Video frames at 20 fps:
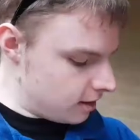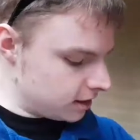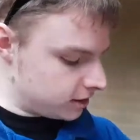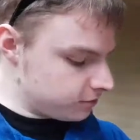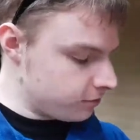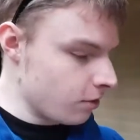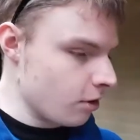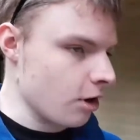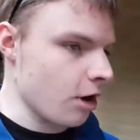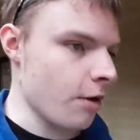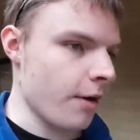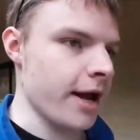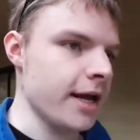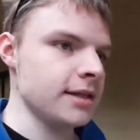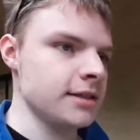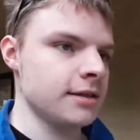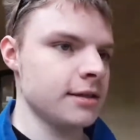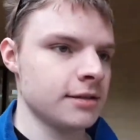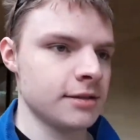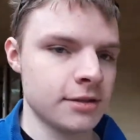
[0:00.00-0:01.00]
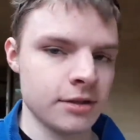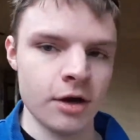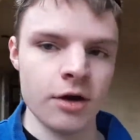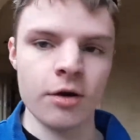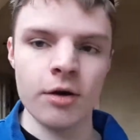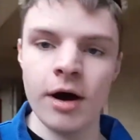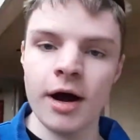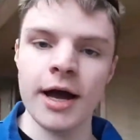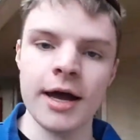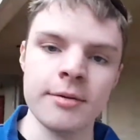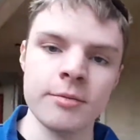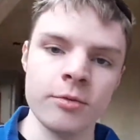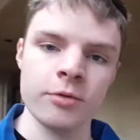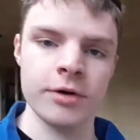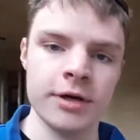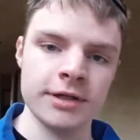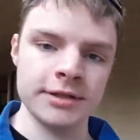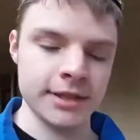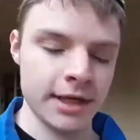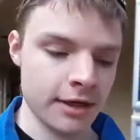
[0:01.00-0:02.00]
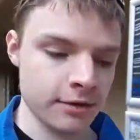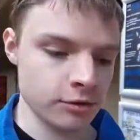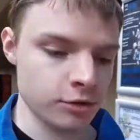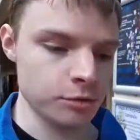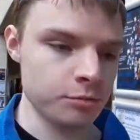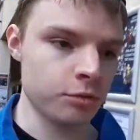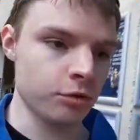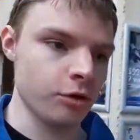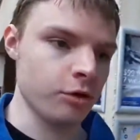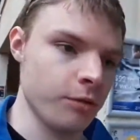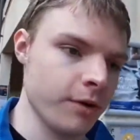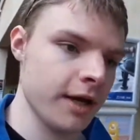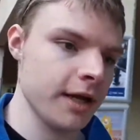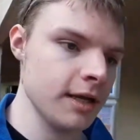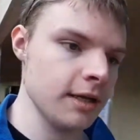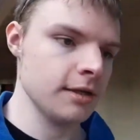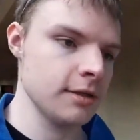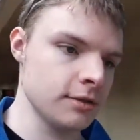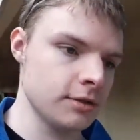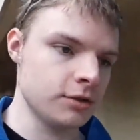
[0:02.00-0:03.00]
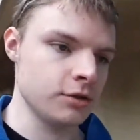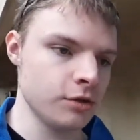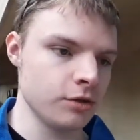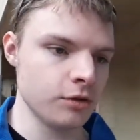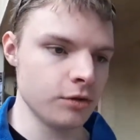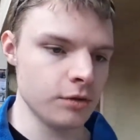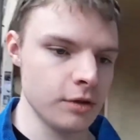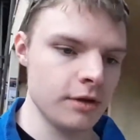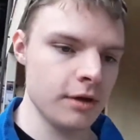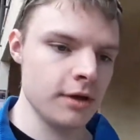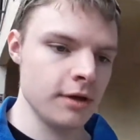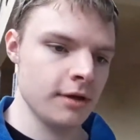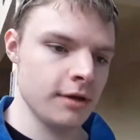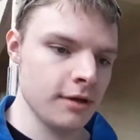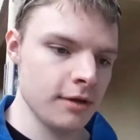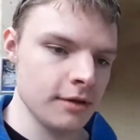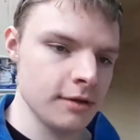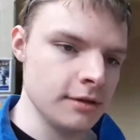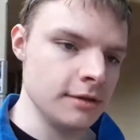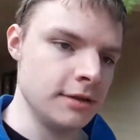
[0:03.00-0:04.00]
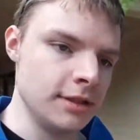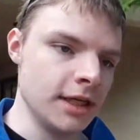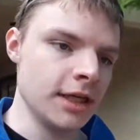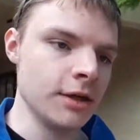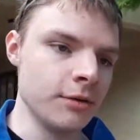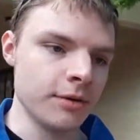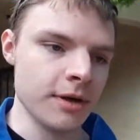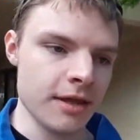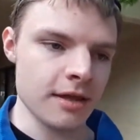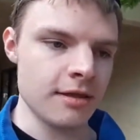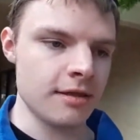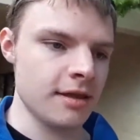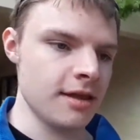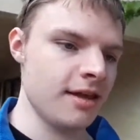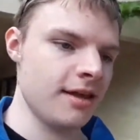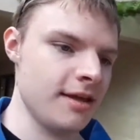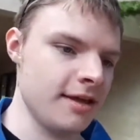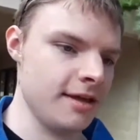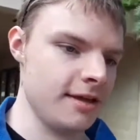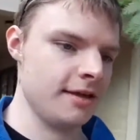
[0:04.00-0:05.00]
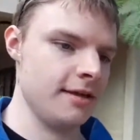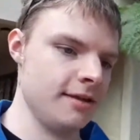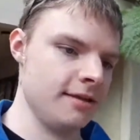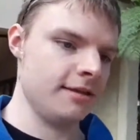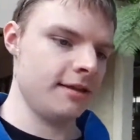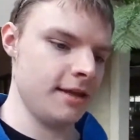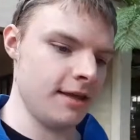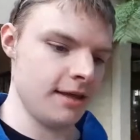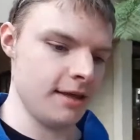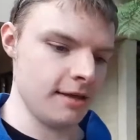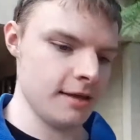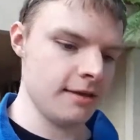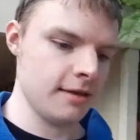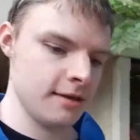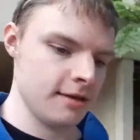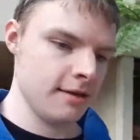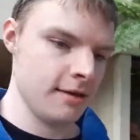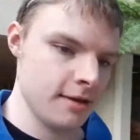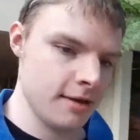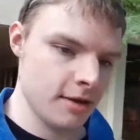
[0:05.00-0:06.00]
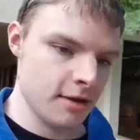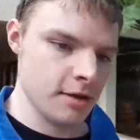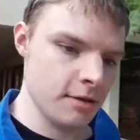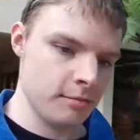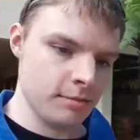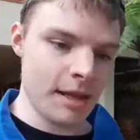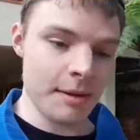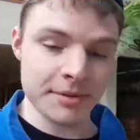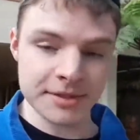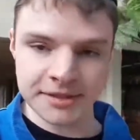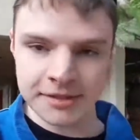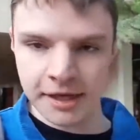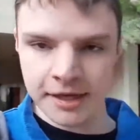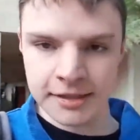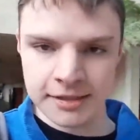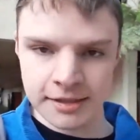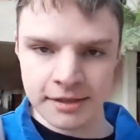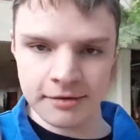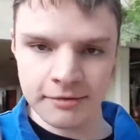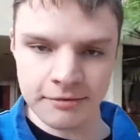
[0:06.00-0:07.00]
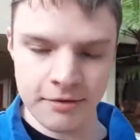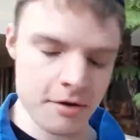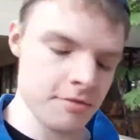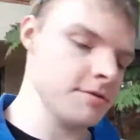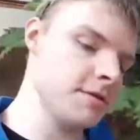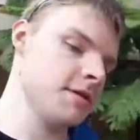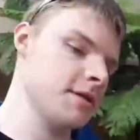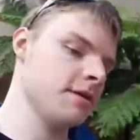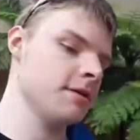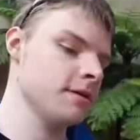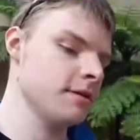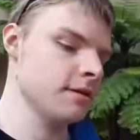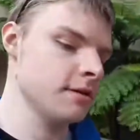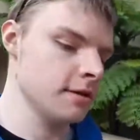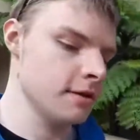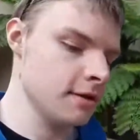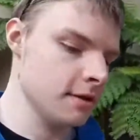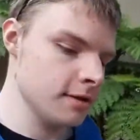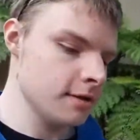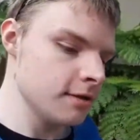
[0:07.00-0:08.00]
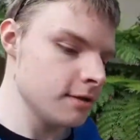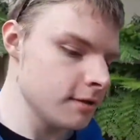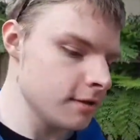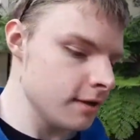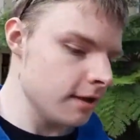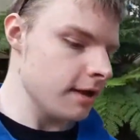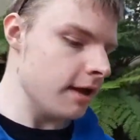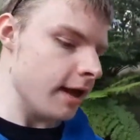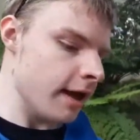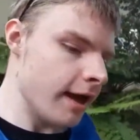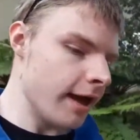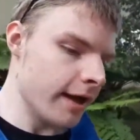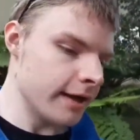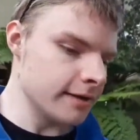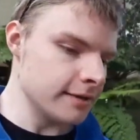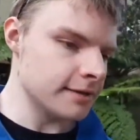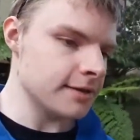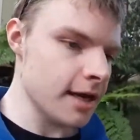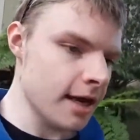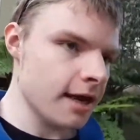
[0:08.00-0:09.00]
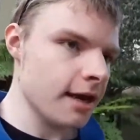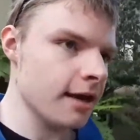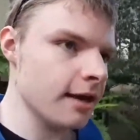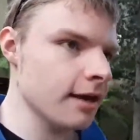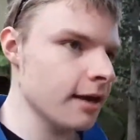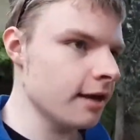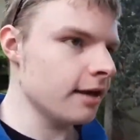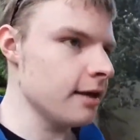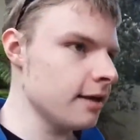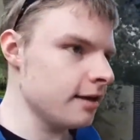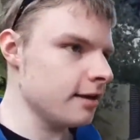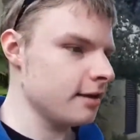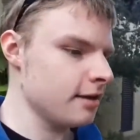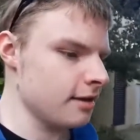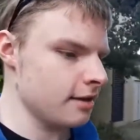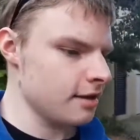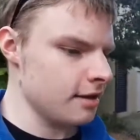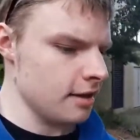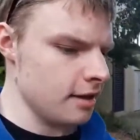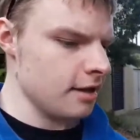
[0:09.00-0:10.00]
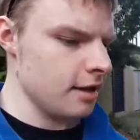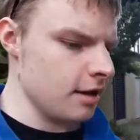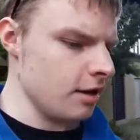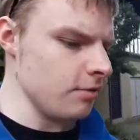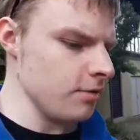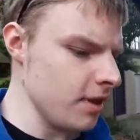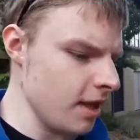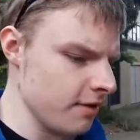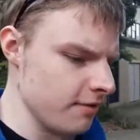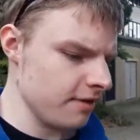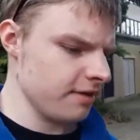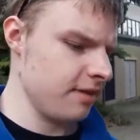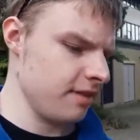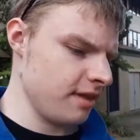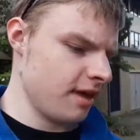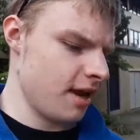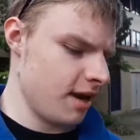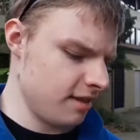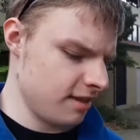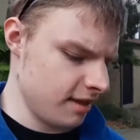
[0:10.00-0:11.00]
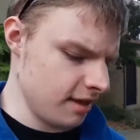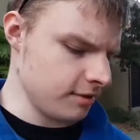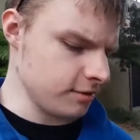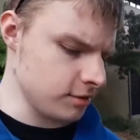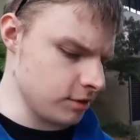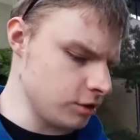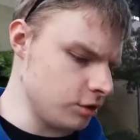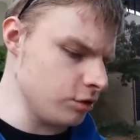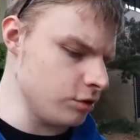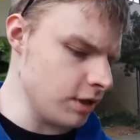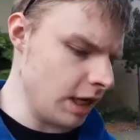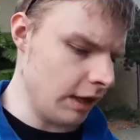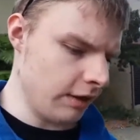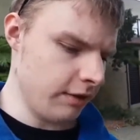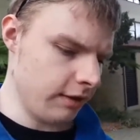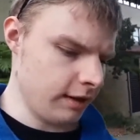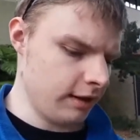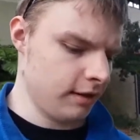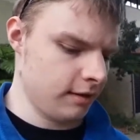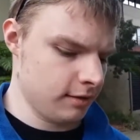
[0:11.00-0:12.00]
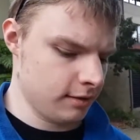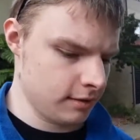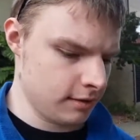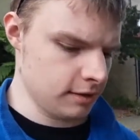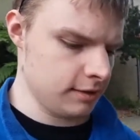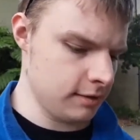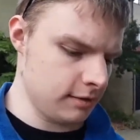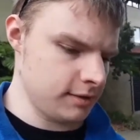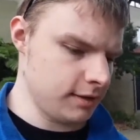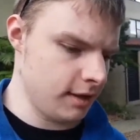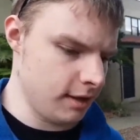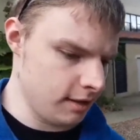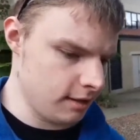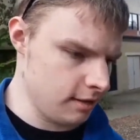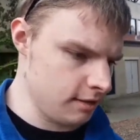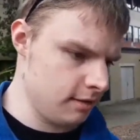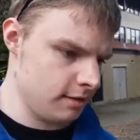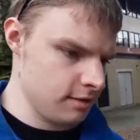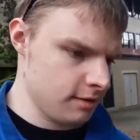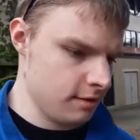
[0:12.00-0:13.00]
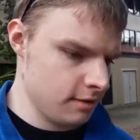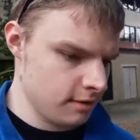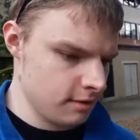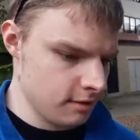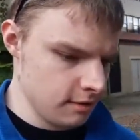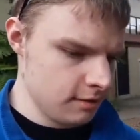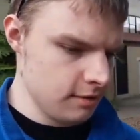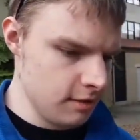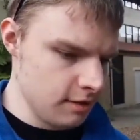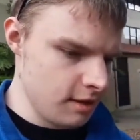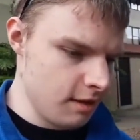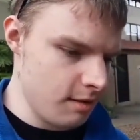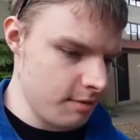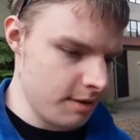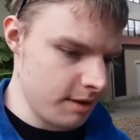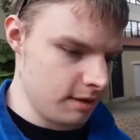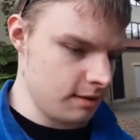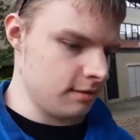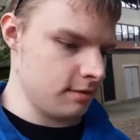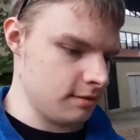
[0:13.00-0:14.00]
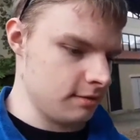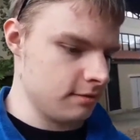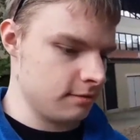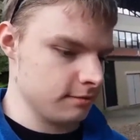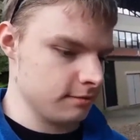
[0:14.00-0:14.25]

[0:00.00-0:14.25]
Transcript: It's 4:08, so I am walking down to Broadway to deal with the plebiscite vote, and I don't really have anything else to do down there because I mean,